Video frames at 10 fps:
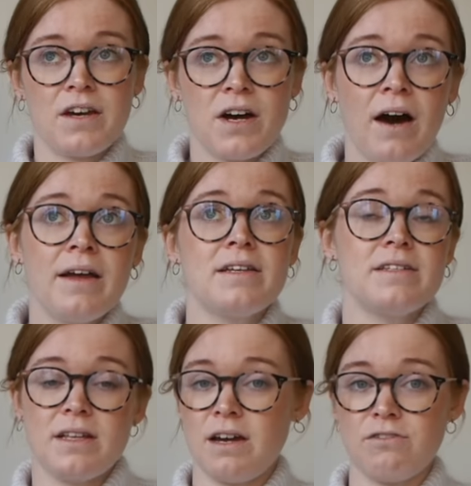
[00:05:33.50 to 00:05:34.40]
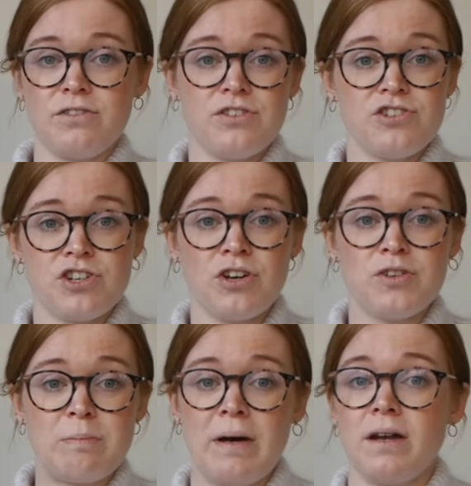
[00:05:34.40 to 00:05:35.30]
kindness that everyone has
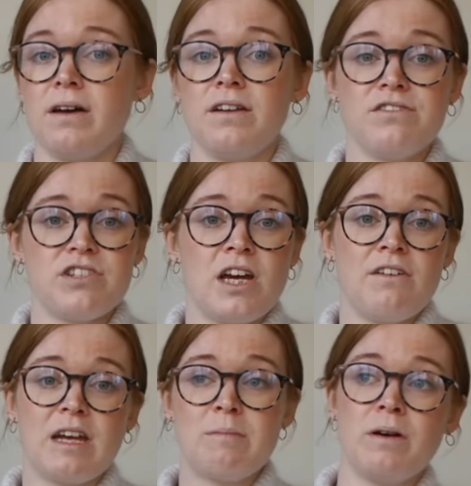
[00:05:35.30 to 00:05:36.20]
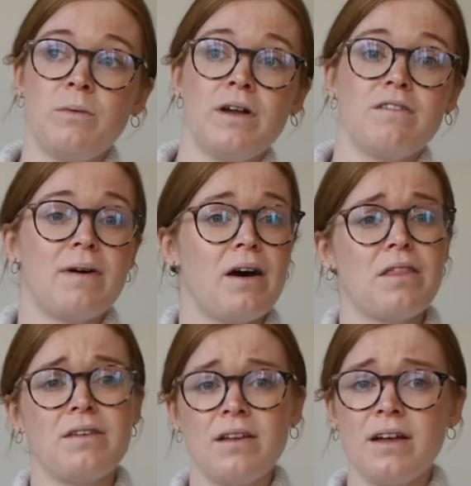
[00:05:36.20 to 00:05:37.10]
showed by kind of sharing it by word of mouth,
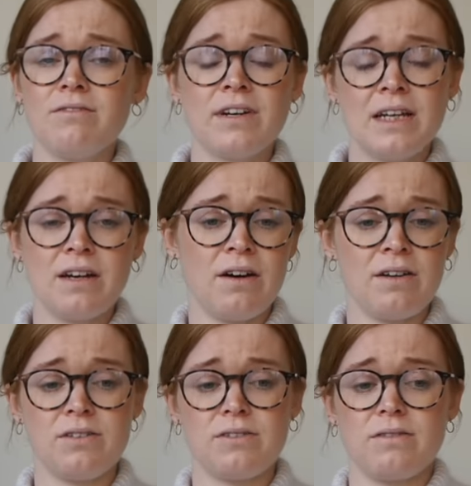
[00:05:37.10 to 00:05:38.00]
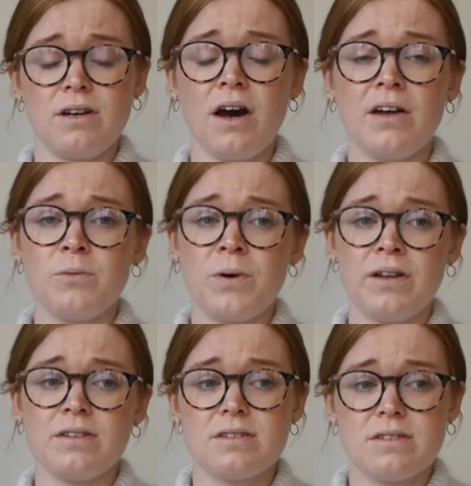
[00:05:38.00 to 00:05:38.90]
and like really kind
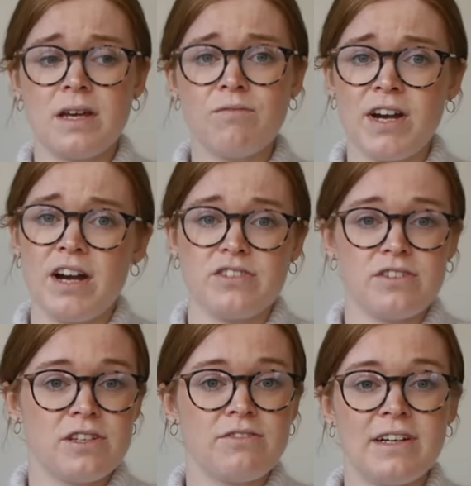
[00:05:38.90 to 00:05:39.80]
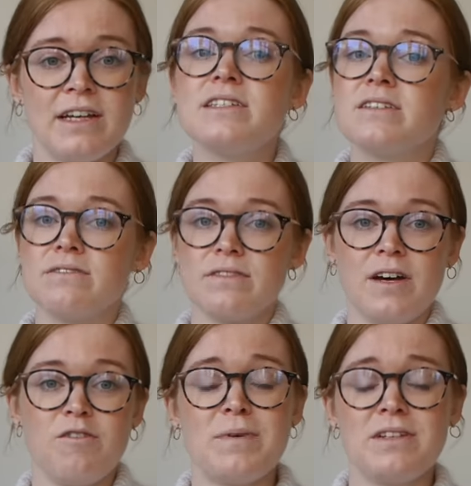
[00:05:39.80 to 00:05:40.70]
words in reaction to the release
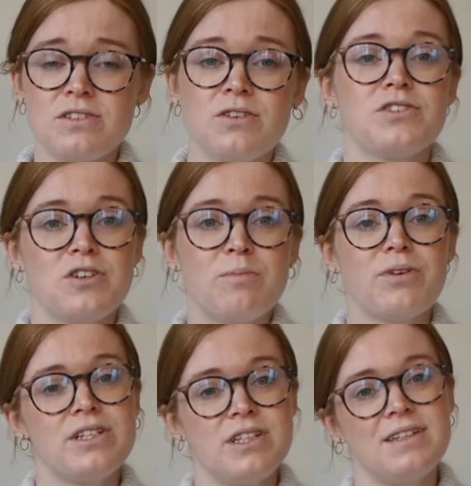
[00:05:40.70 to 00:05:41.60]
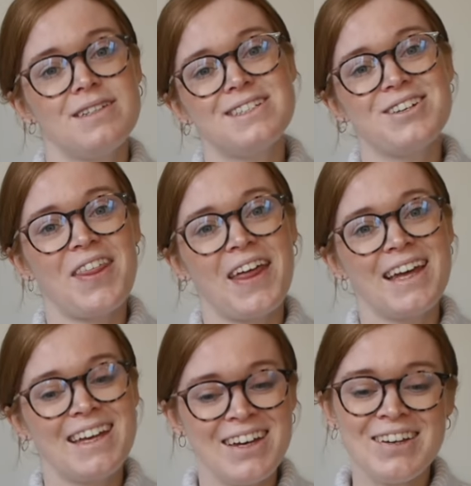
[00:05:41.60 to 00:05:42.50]
have been so appreciated, so
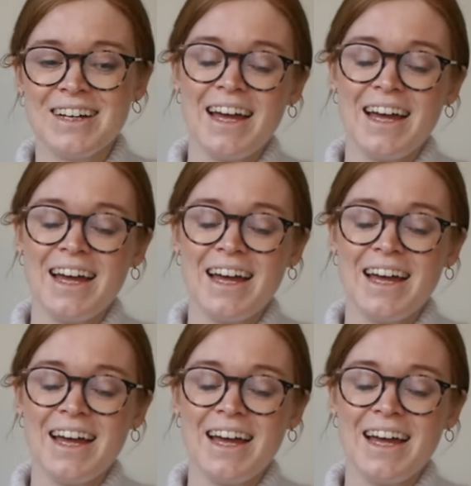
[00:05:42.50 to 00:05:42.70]
thank you.